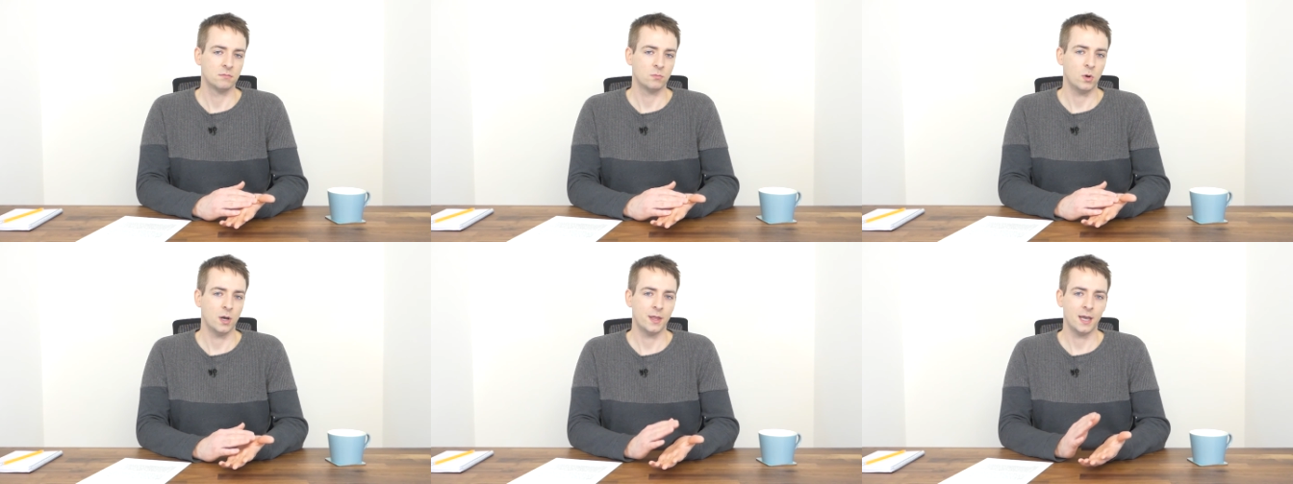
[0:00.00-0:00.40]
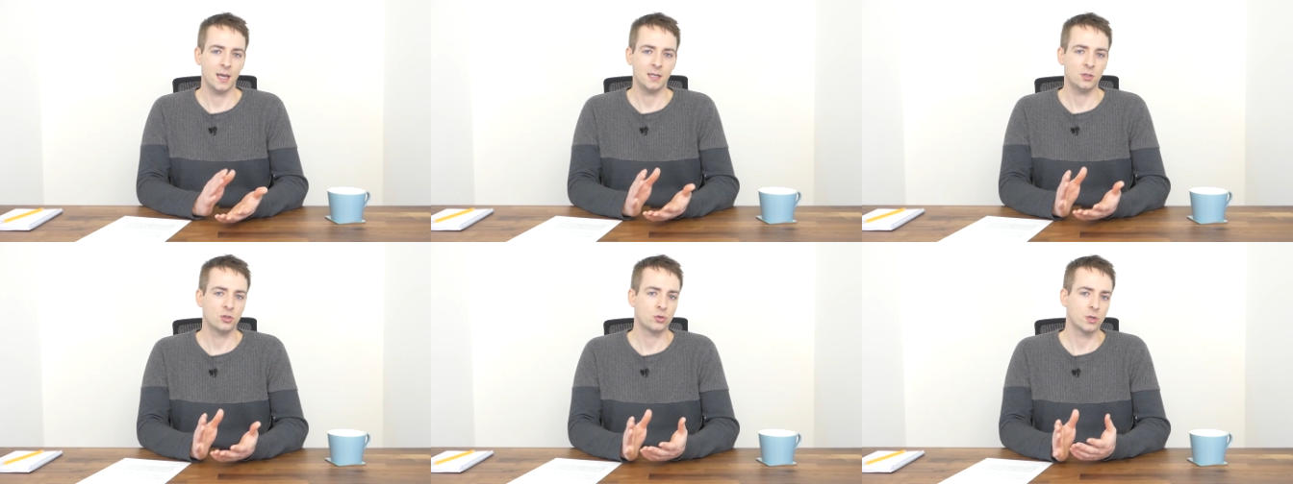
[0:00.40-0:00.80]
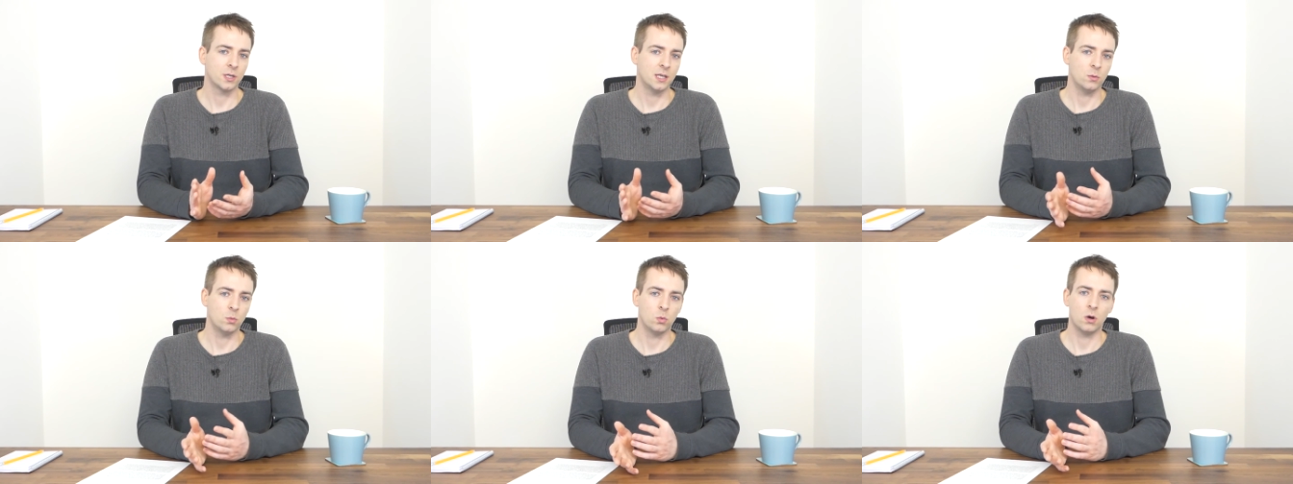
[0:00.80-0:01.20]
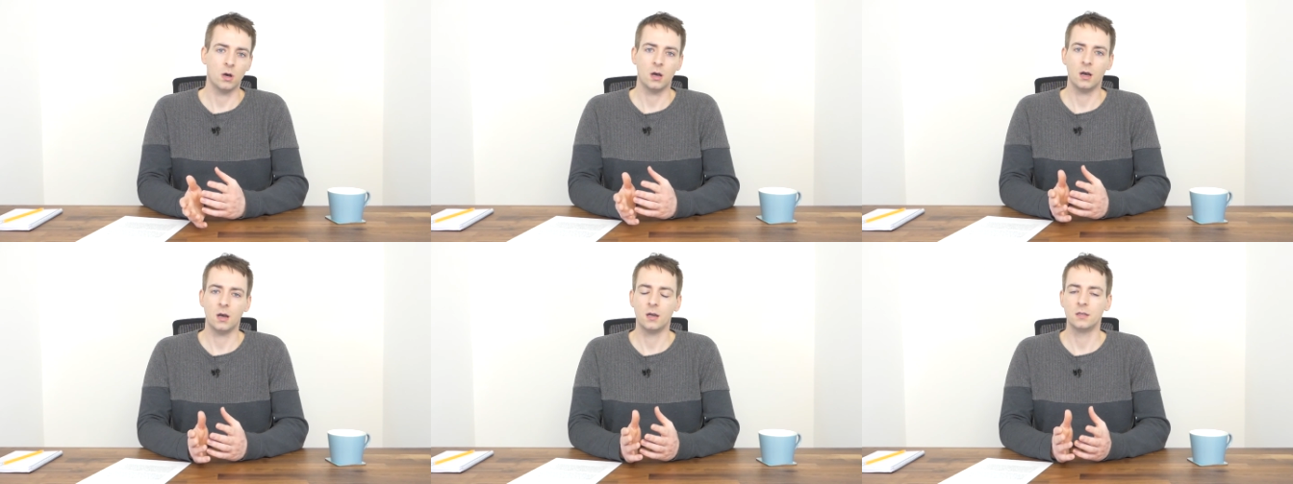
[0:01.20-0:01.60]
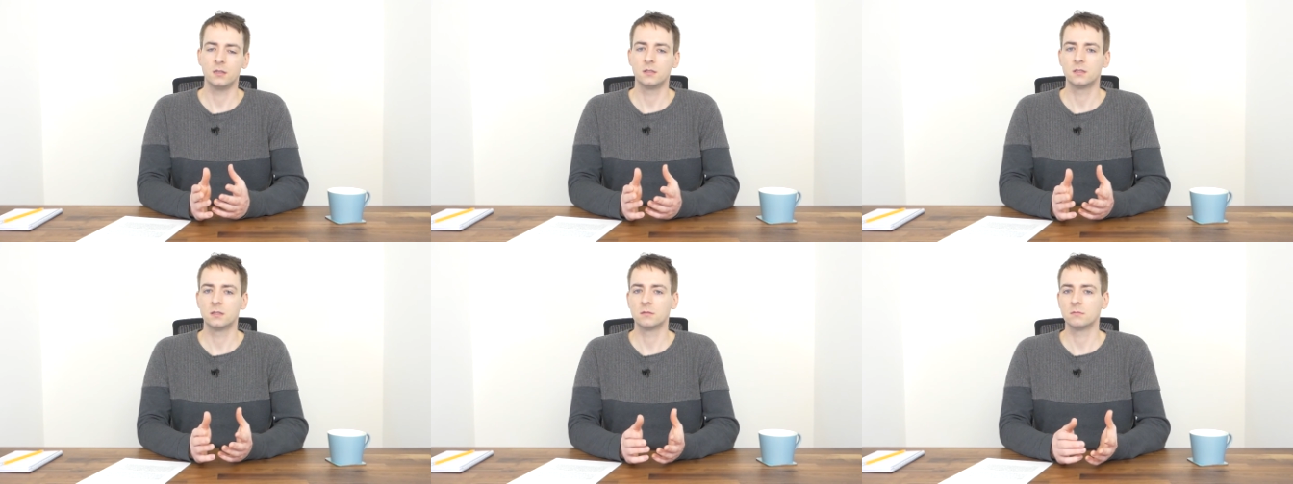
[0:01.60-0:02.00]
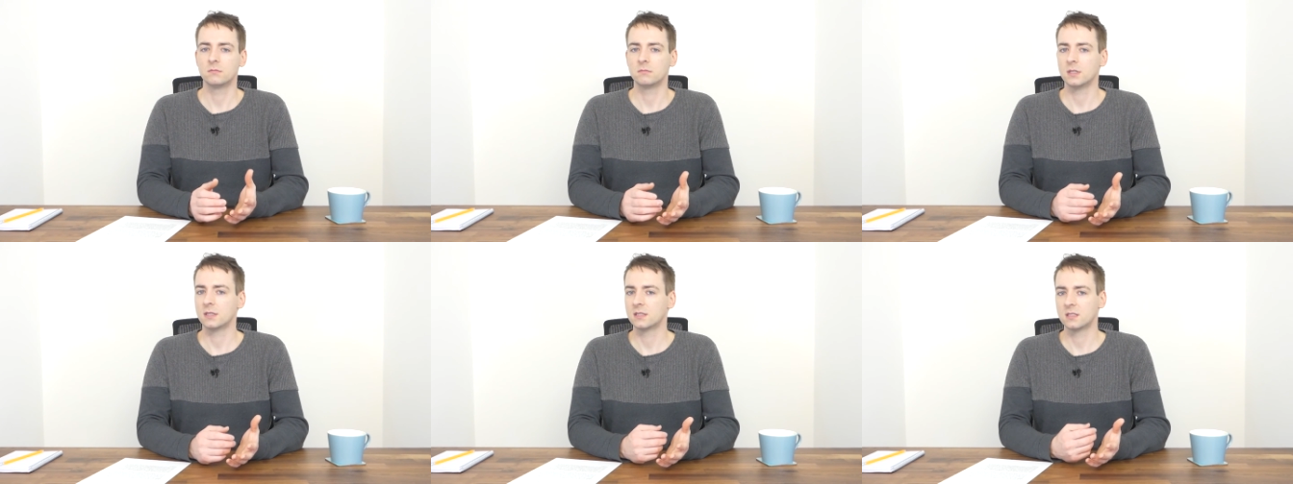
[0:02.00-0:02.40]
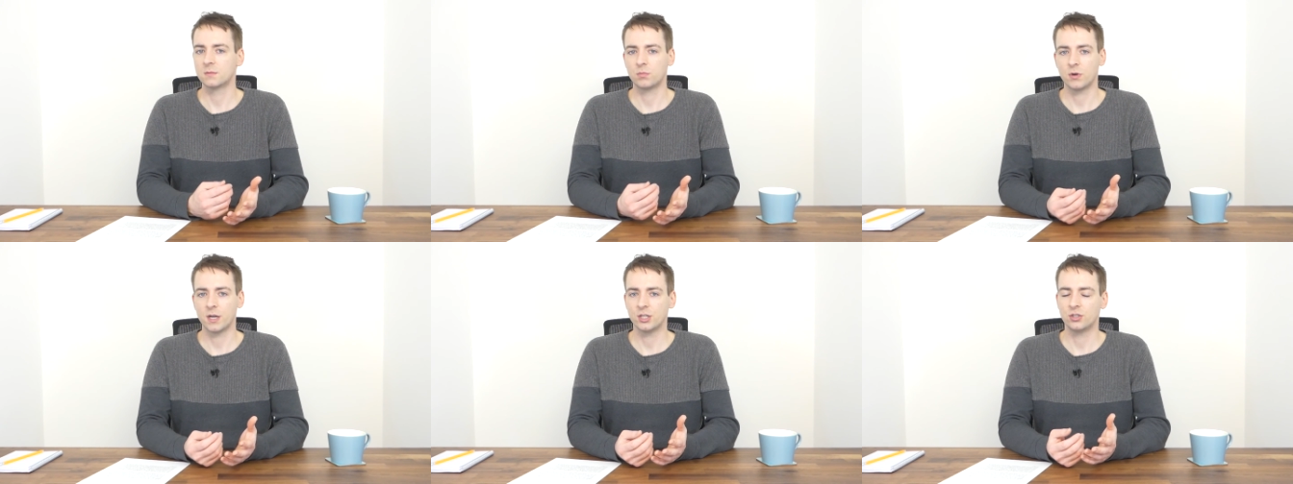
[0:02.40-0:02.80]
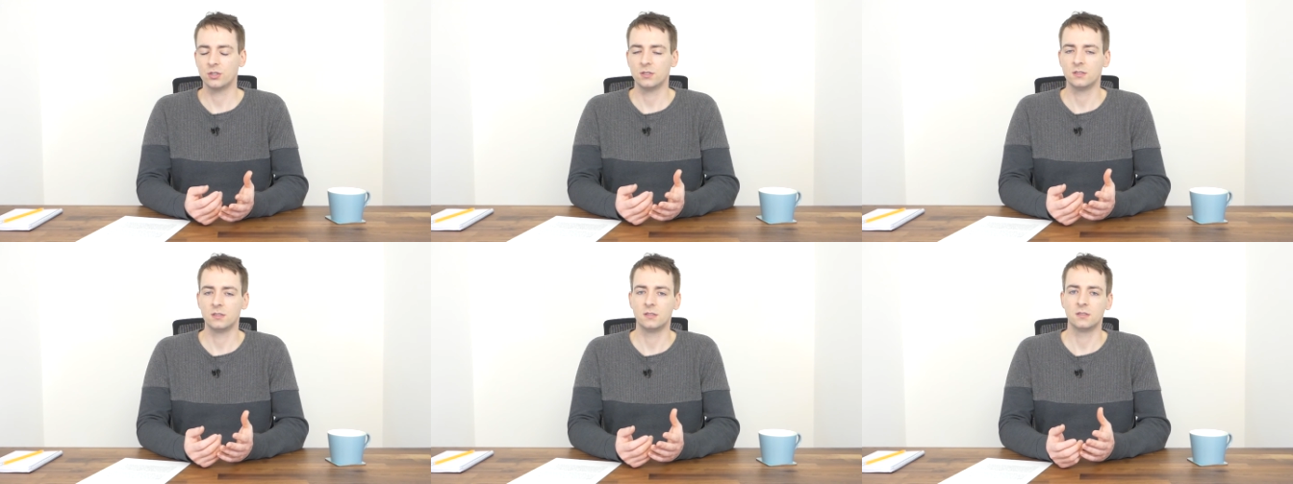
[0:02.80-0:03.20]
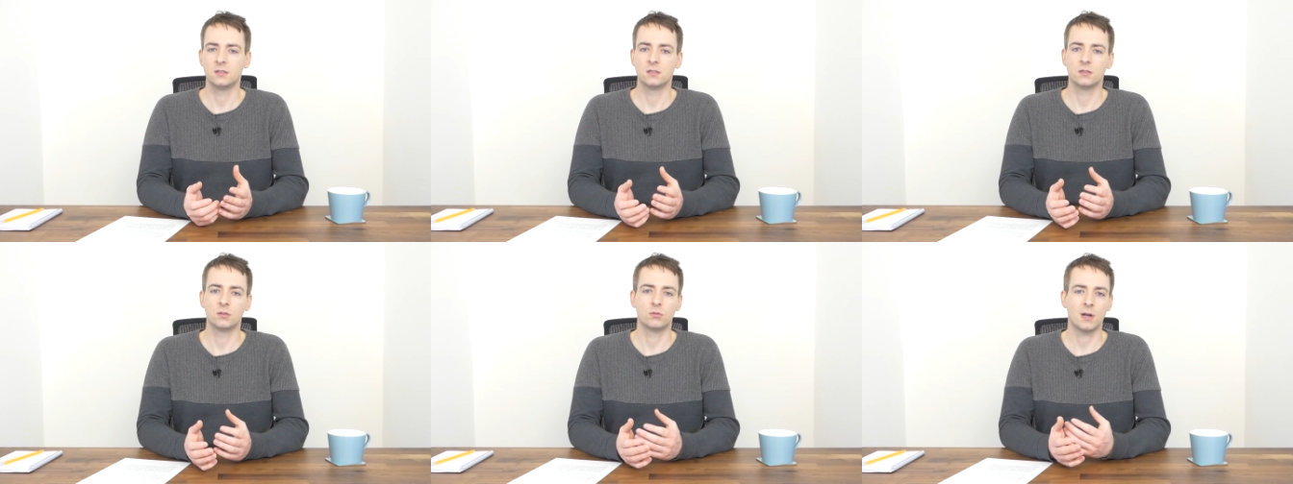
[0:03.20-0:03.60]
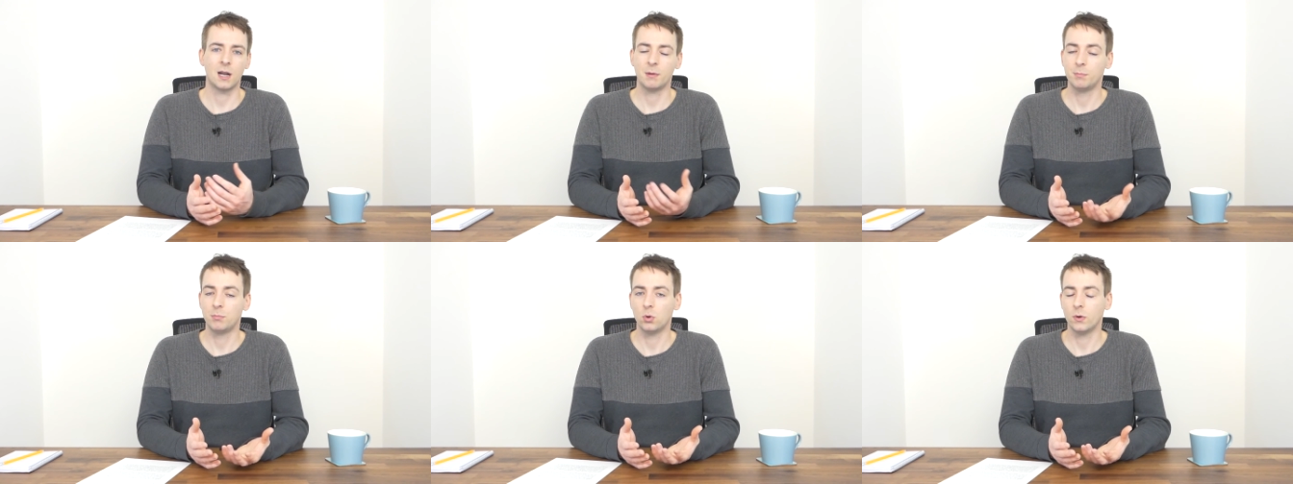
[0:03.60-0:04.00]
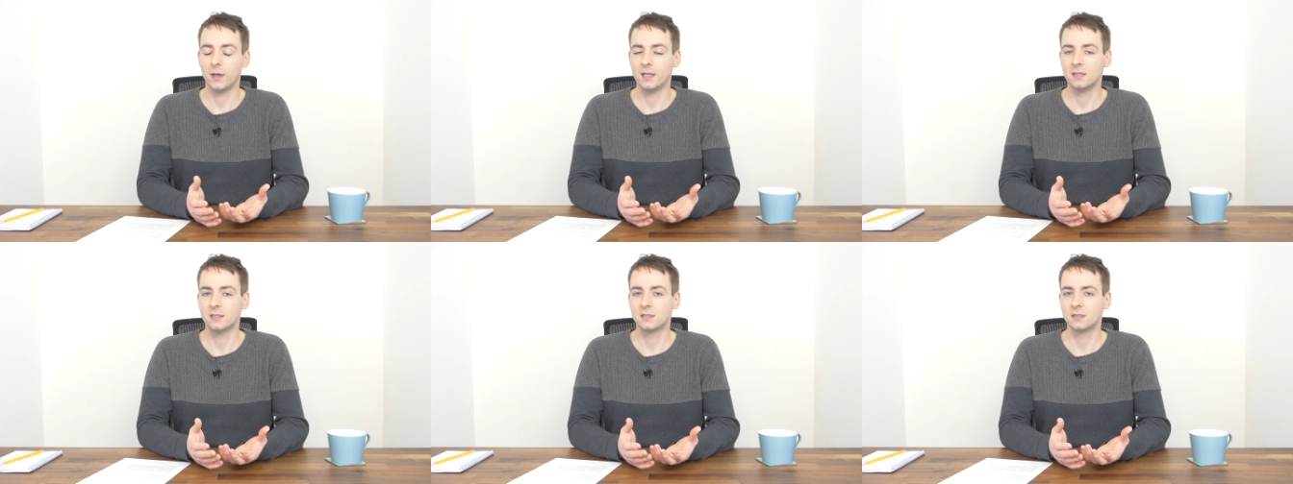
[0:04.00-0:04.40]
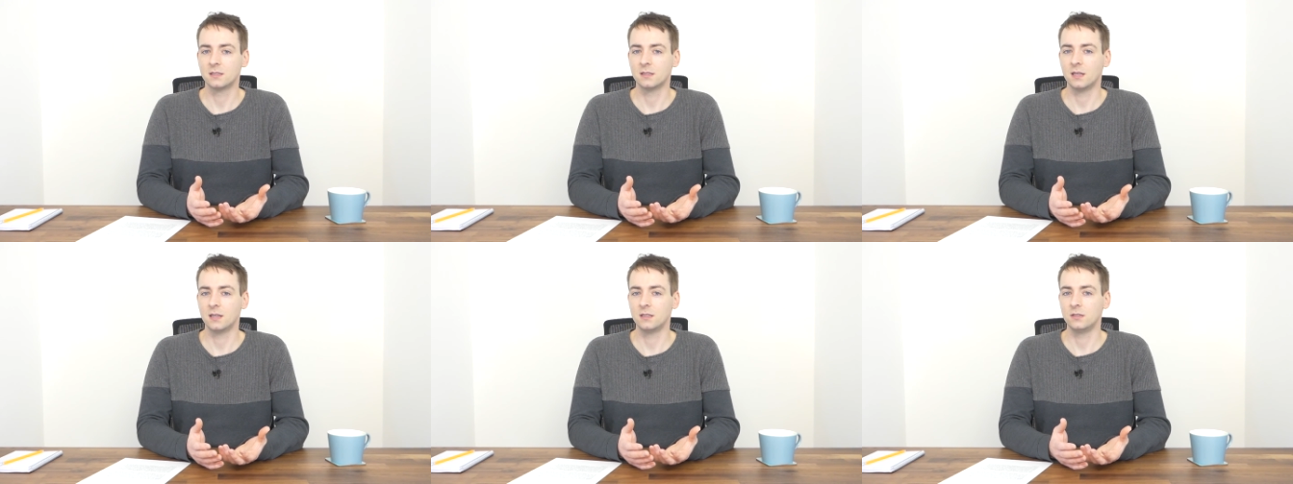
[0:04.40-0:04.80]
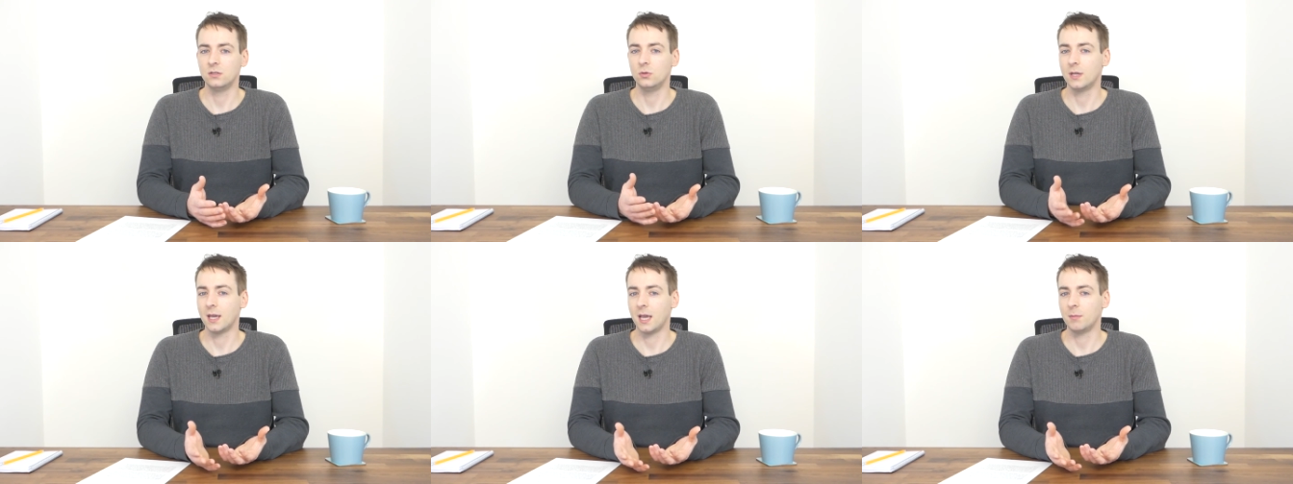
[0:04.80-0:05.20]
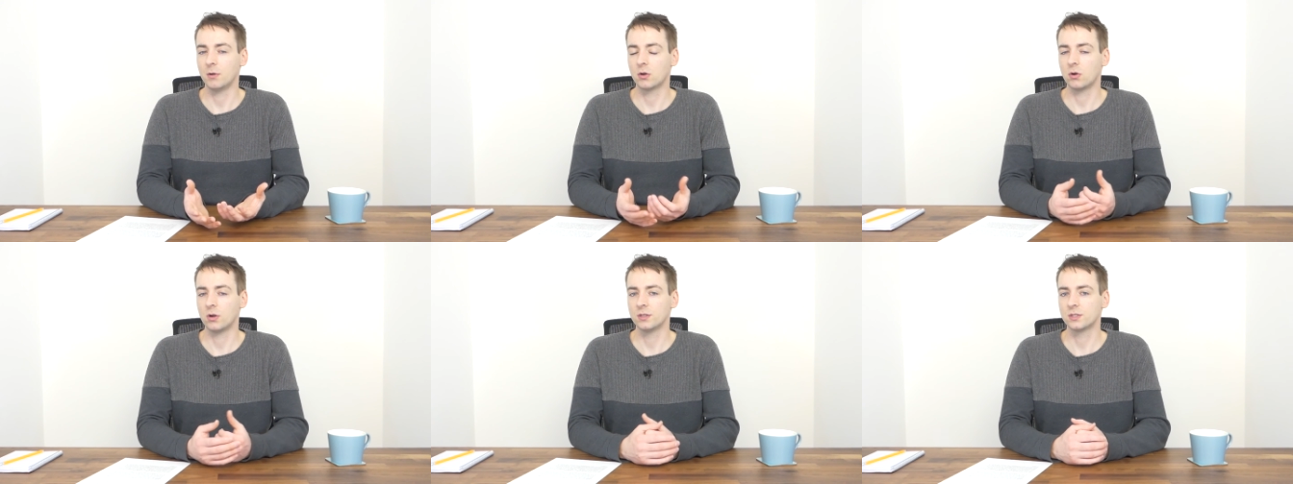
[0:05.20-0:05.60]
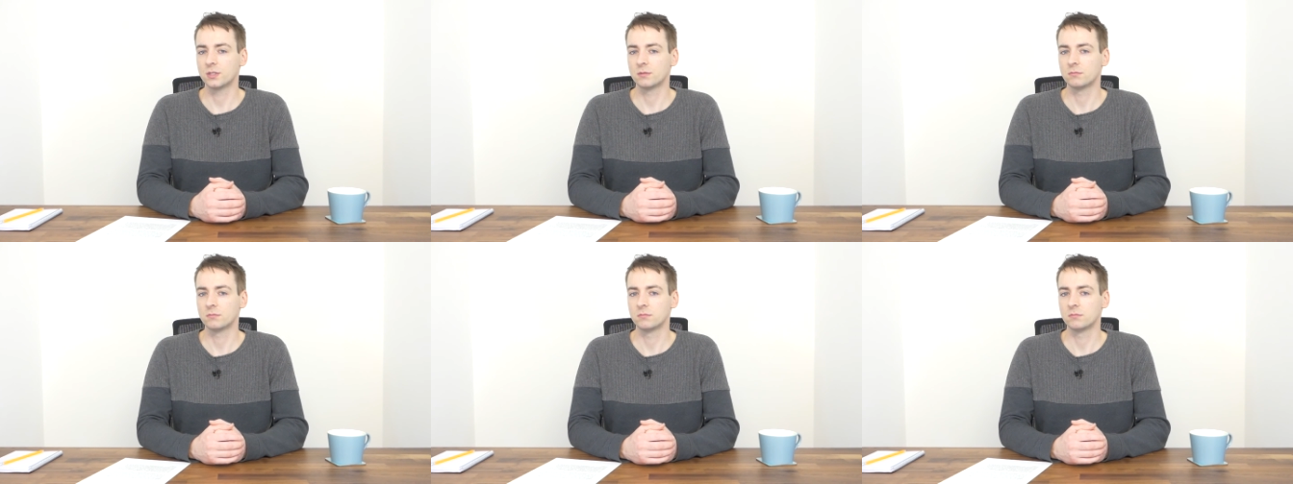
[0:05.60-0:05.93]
Were there any tricky words, expressions, grammar points that you came across?